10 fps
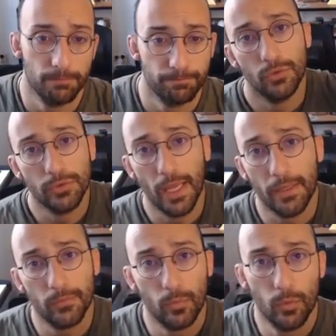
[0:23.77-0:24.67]
To do
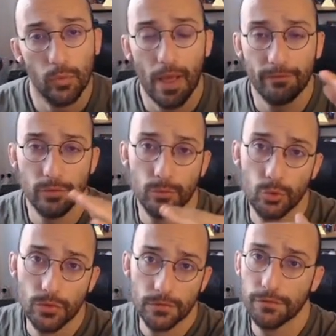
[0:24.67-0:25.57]
that, we'll have to
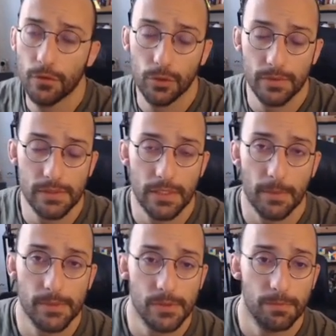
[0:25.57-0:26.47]
do the following
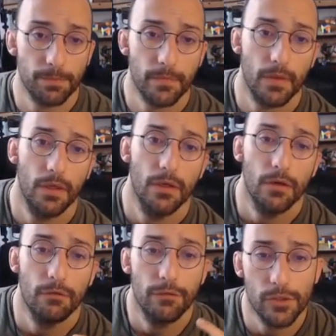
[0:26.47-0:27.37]
steps.
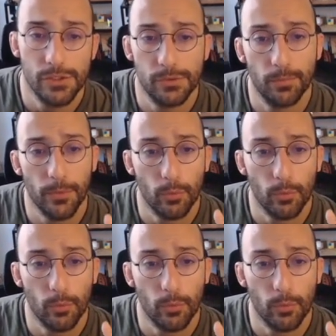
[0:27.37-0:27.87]
First,